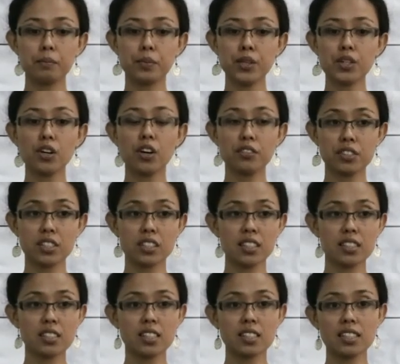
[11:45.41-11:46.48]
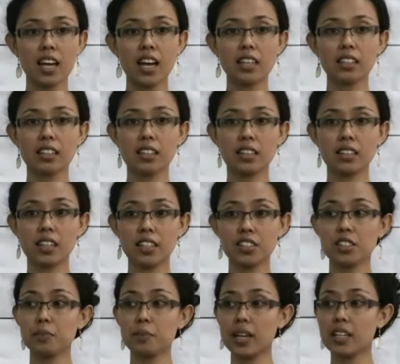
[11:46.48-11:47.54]
Bureau of Statistics and the
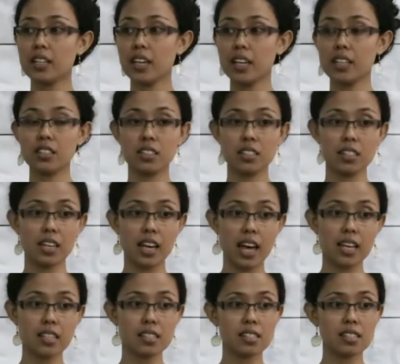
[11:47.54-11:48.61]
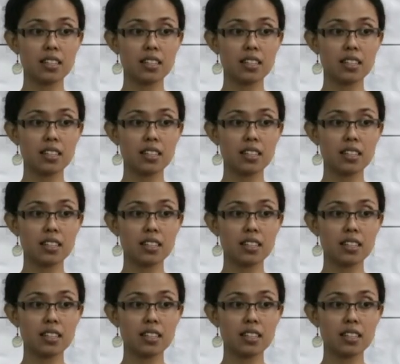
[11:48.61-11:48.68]
National Planning Agency has.